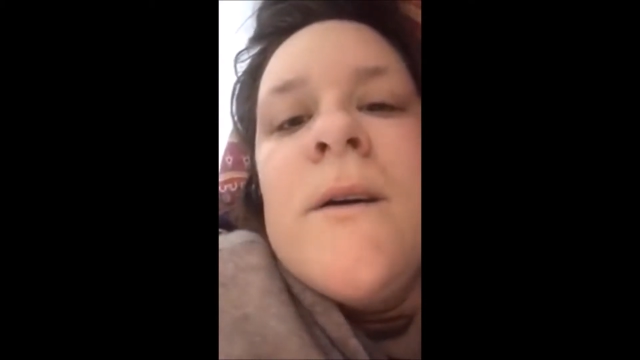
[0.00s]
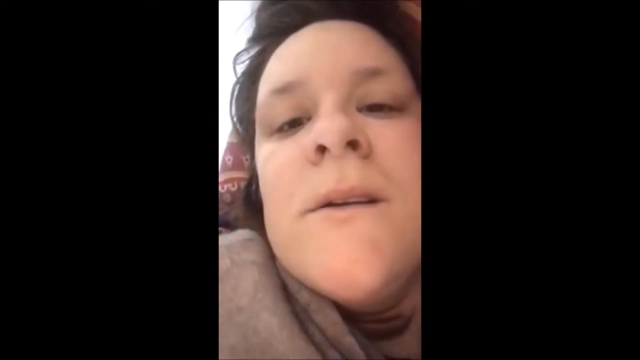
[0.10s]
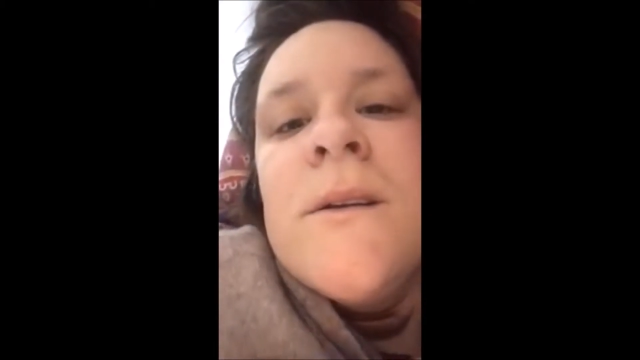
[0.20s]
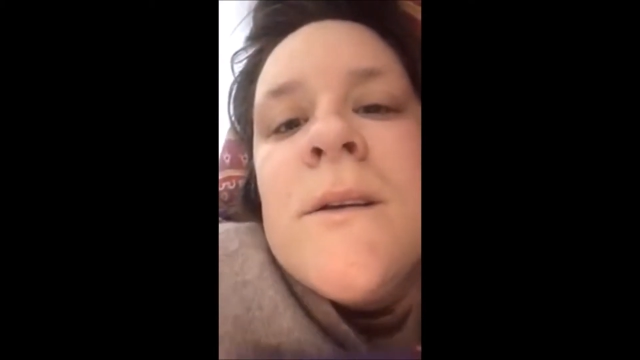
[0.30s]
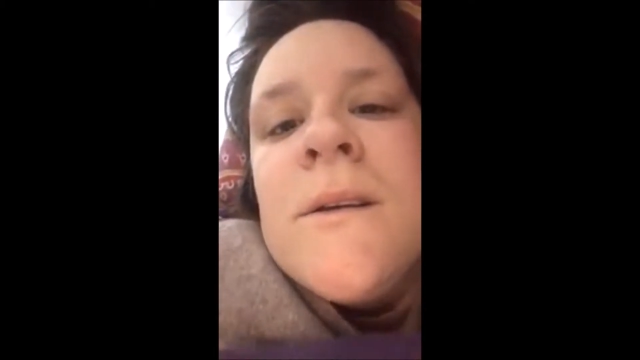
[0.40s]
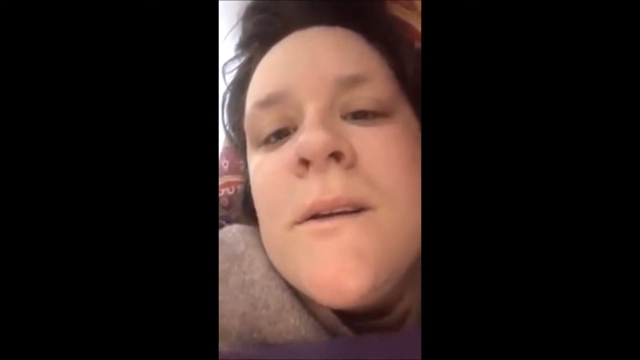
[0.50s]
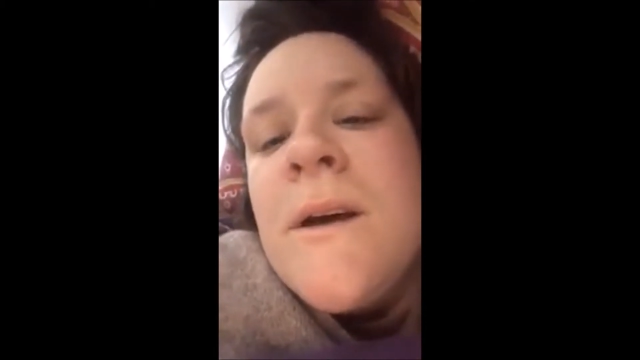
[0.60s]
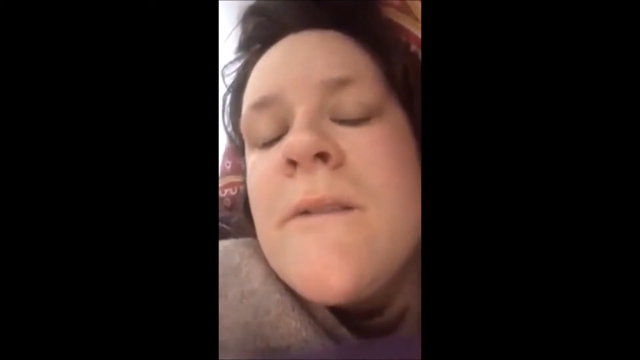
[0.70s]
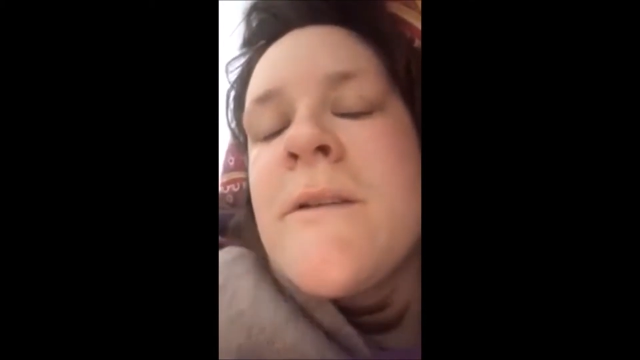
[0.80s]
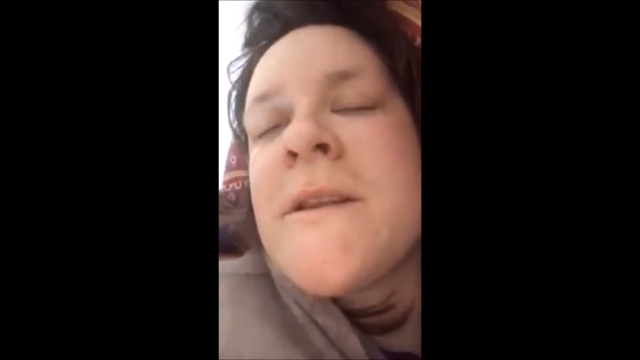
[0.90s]
and
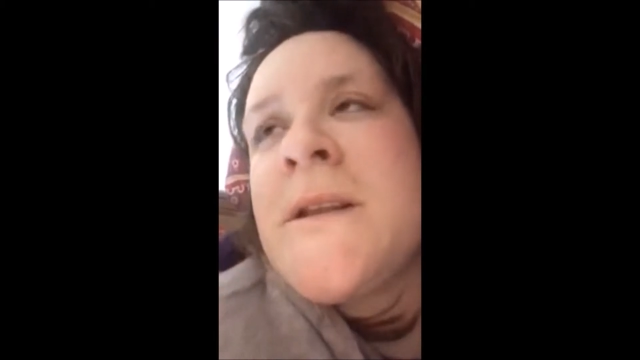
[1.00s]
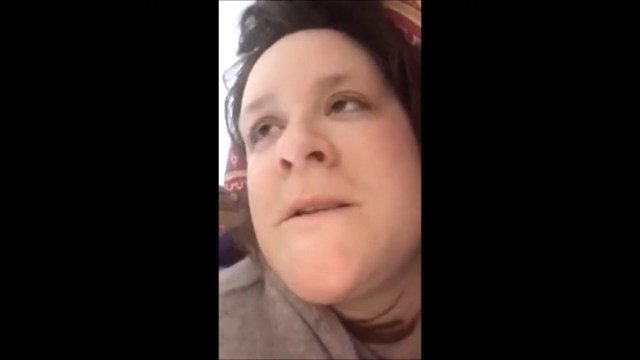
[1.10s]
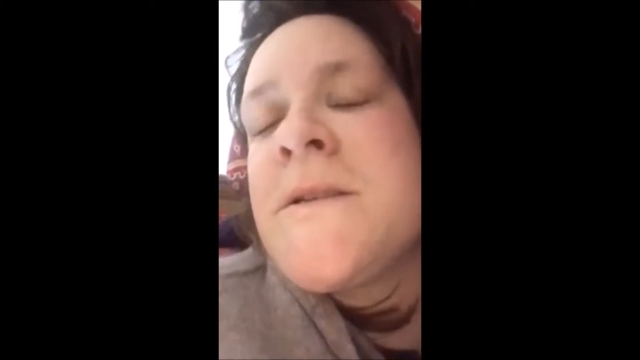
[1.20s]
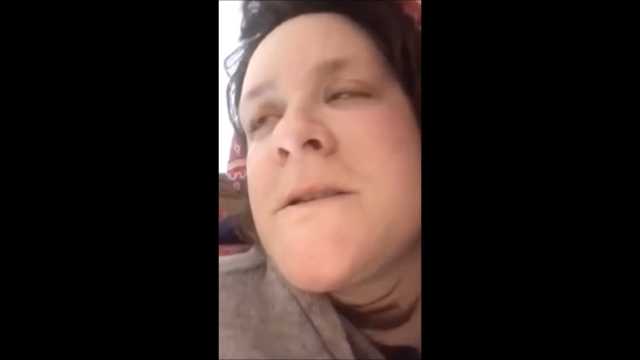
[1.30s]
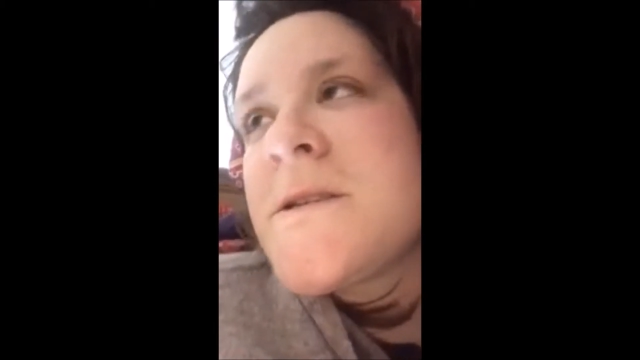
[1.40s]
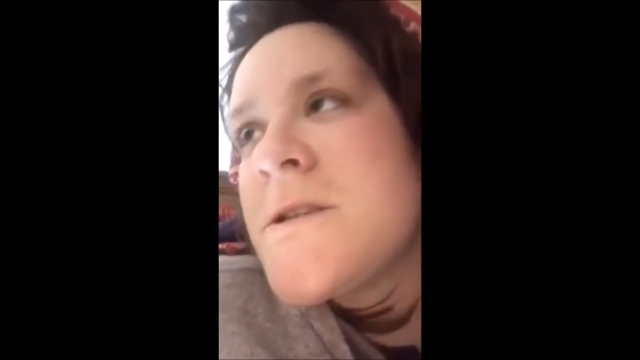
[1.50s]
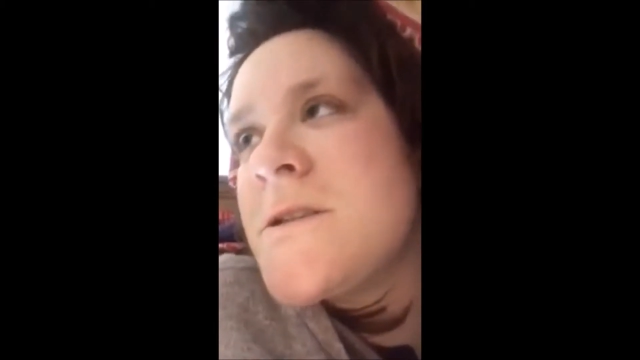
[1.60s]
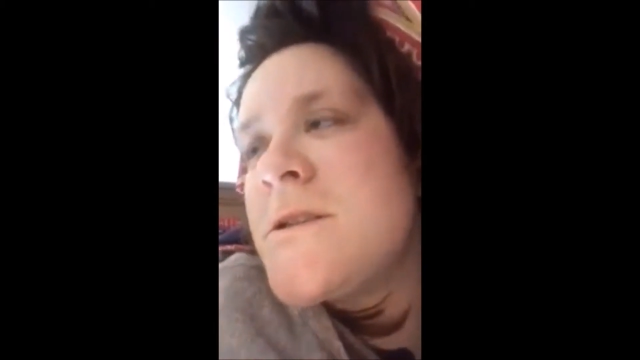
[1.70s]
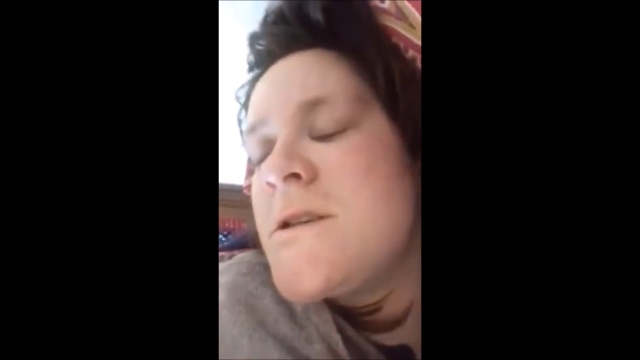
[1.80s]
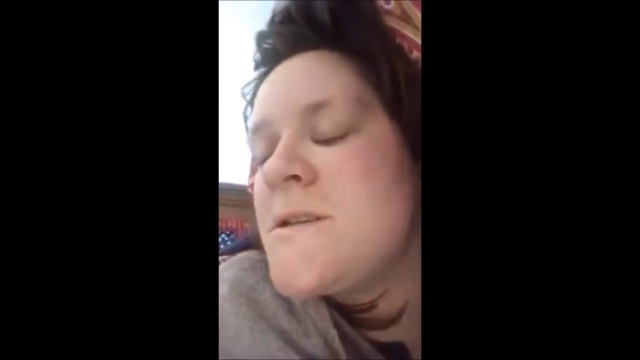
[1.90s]
everything's
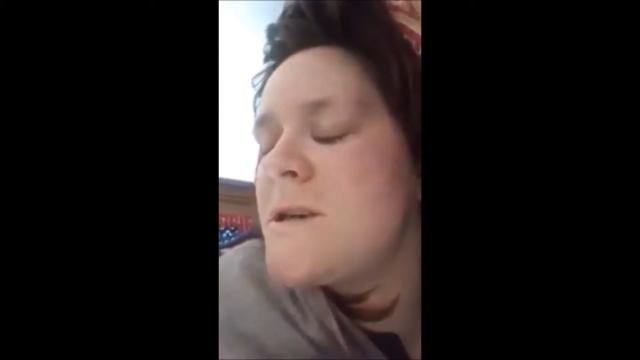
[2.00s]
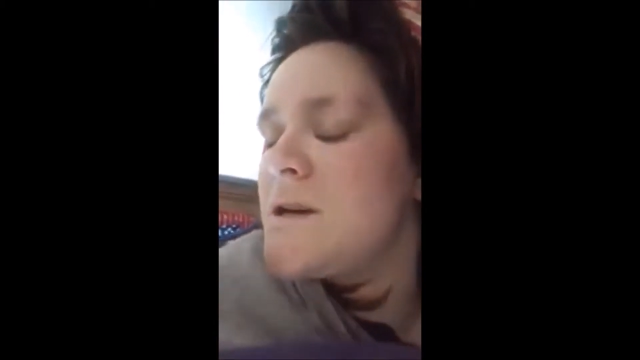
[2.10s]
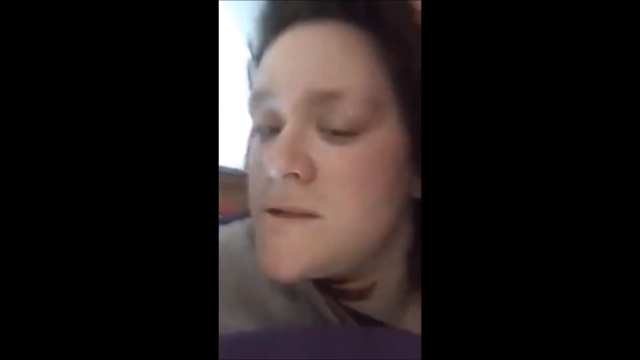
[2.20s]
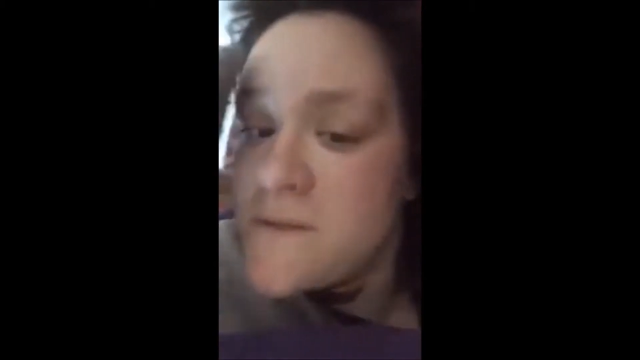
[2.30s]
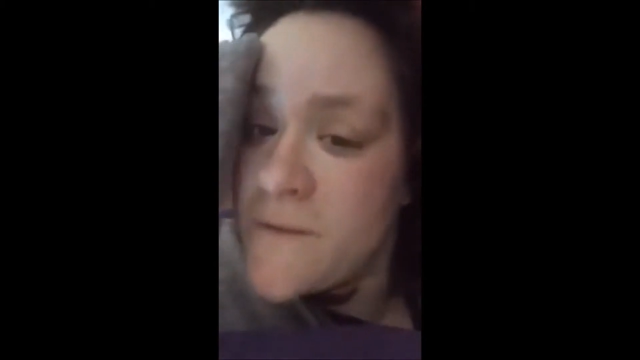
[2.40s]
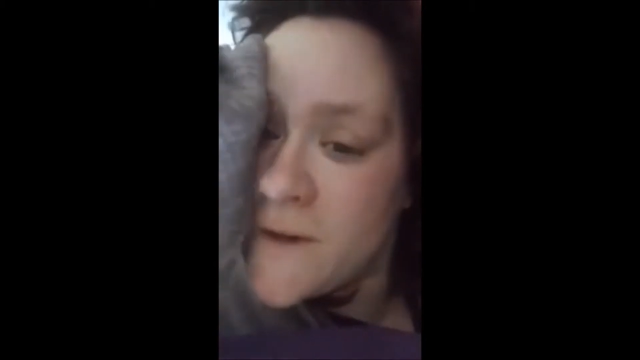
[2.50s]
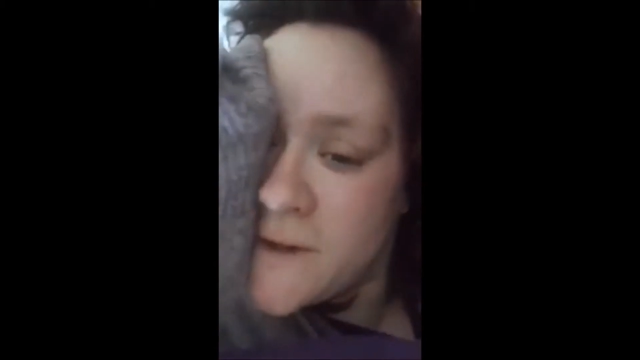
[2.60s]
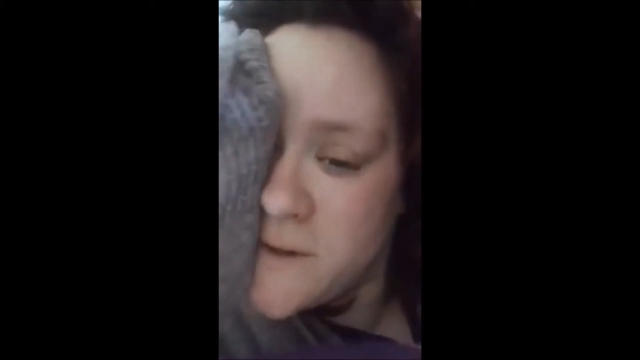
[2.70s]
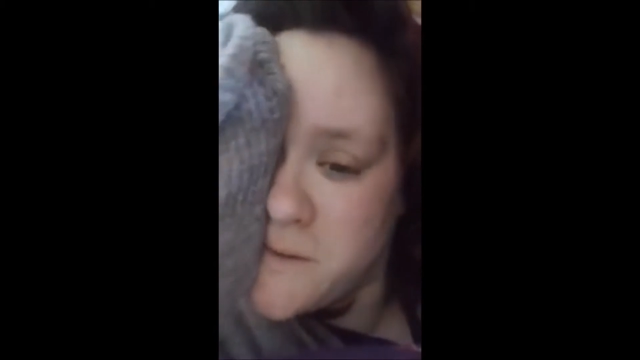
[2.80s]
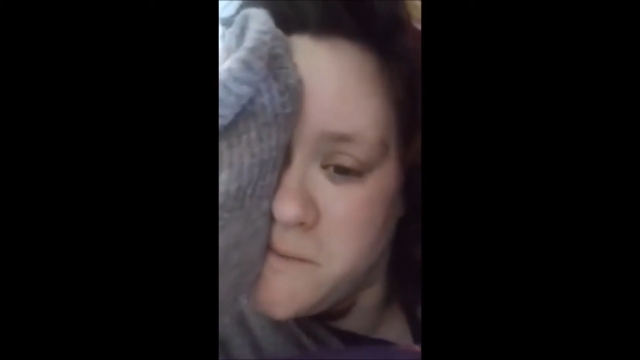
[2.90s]
just
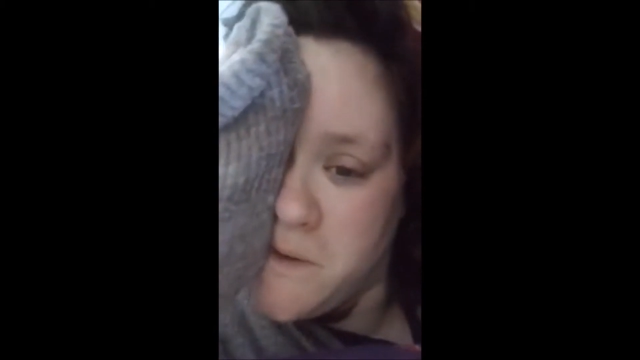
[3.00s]
intensified at